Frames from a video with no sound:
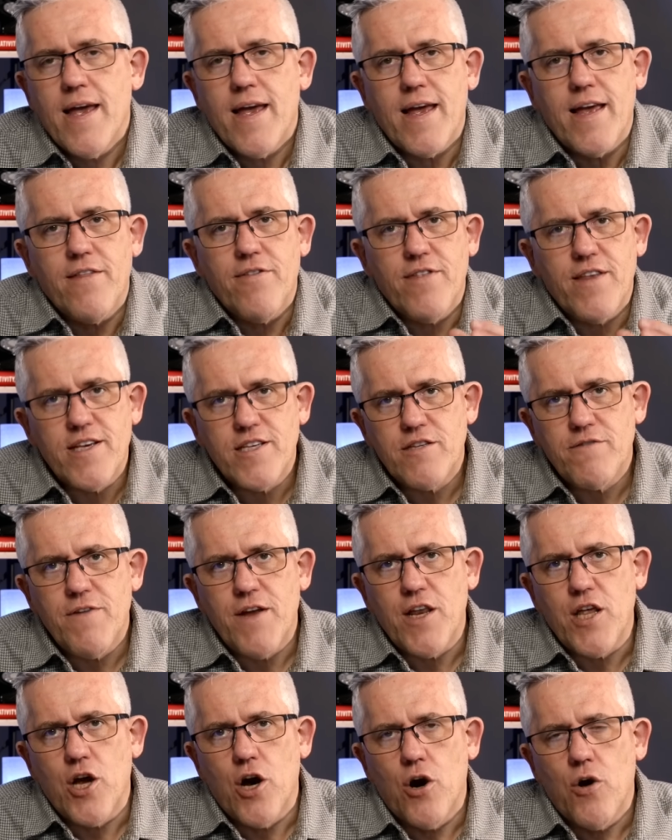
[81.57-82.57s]
In this
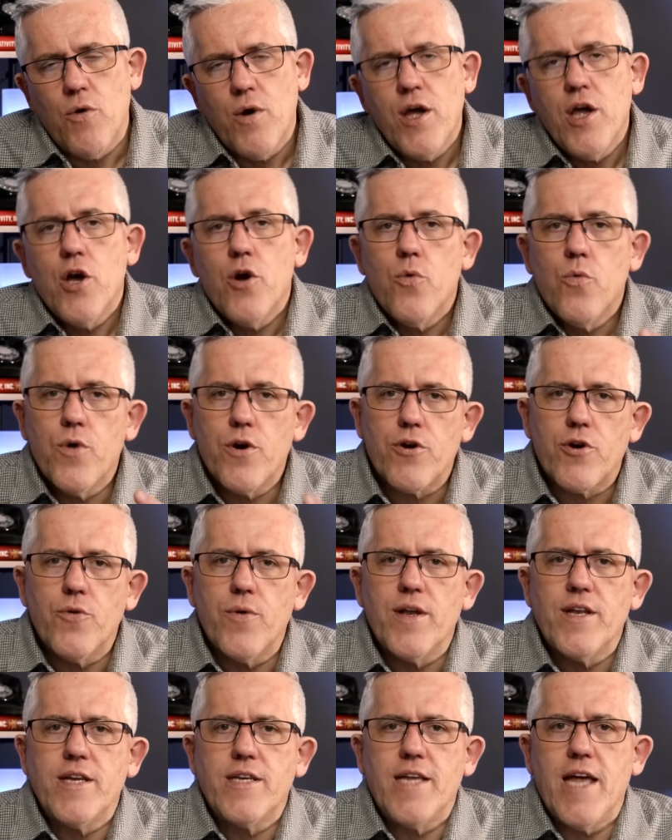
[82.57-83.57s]
video, we're
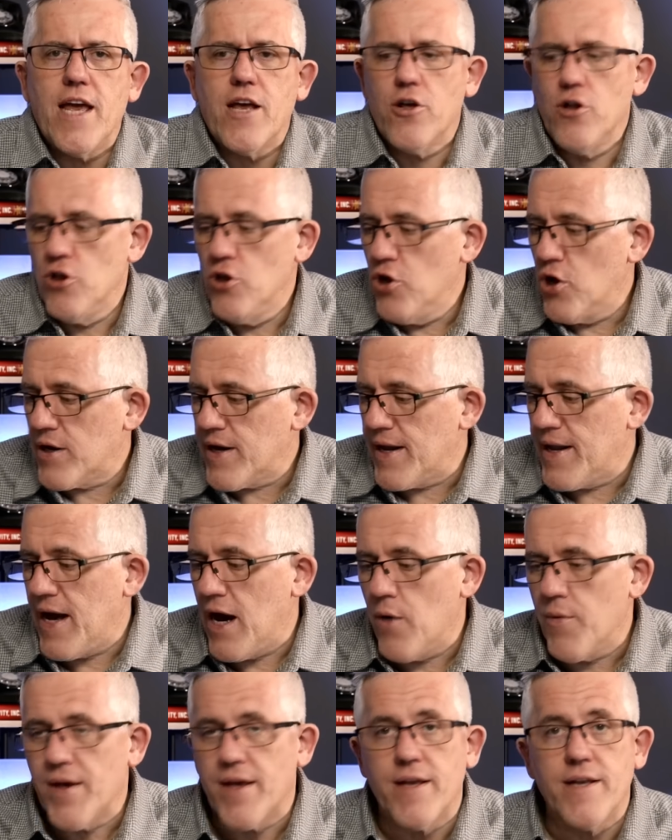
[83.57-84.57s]
going to take a look at
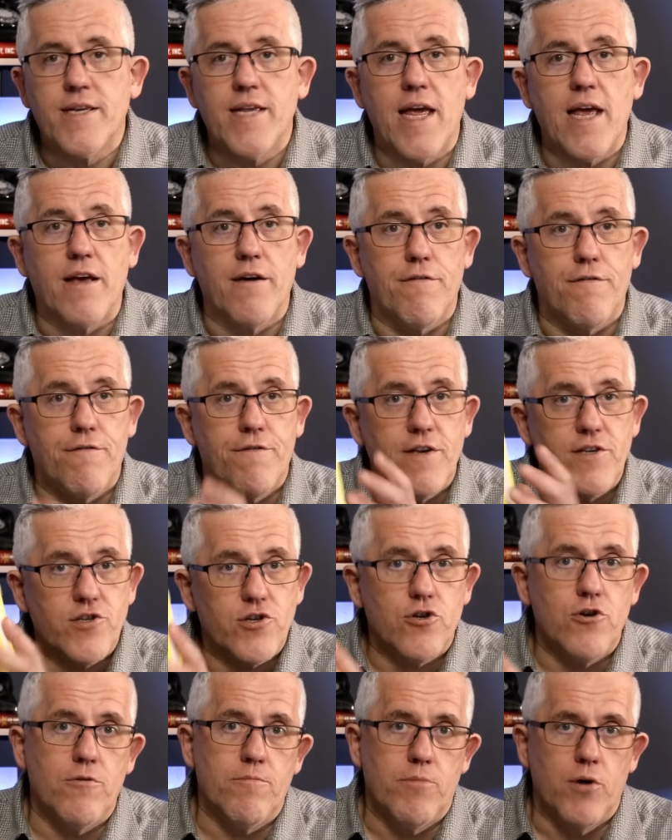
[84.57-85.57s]
how we can take a
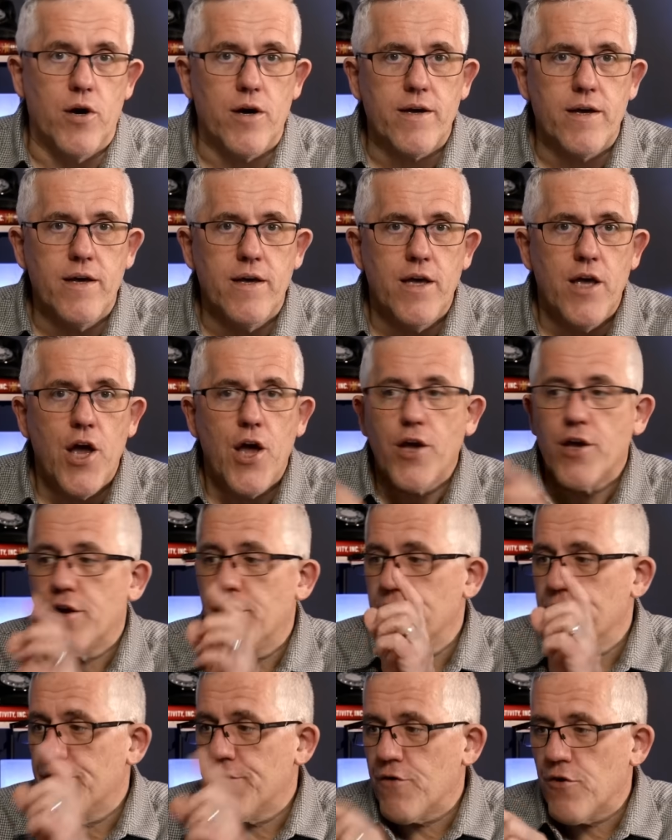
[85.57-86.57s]
physical book,
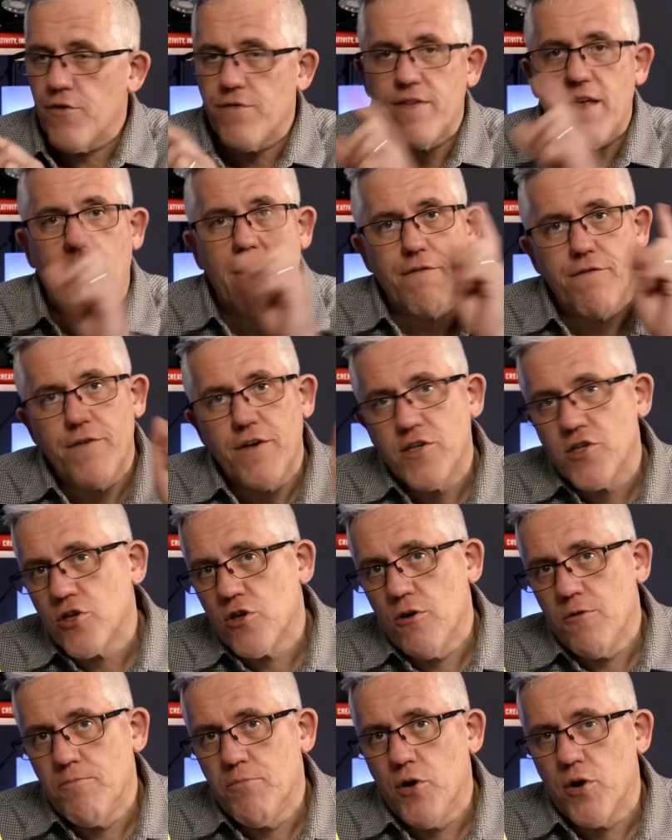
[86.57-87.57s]
convert that
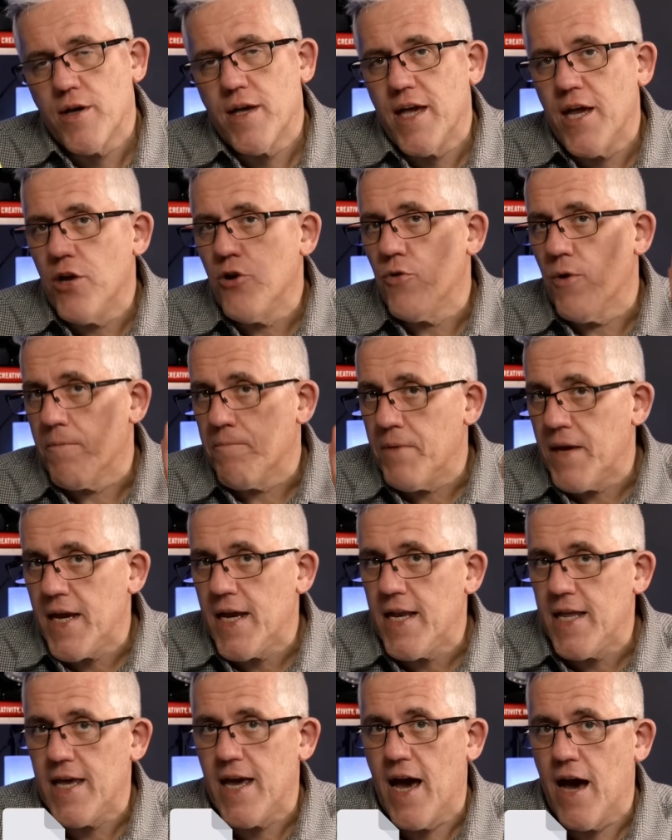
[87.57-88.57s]
physical book into a
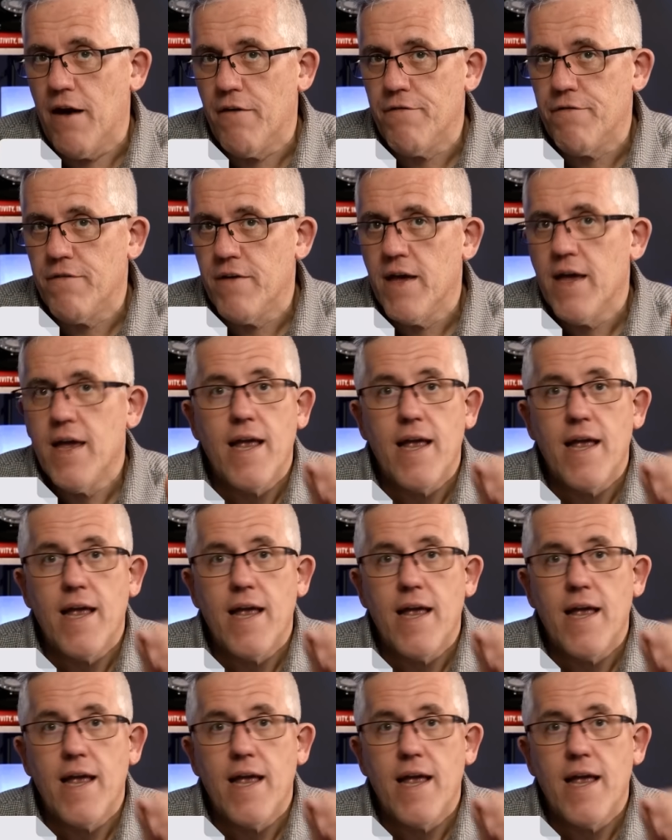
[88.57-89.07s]
PDF,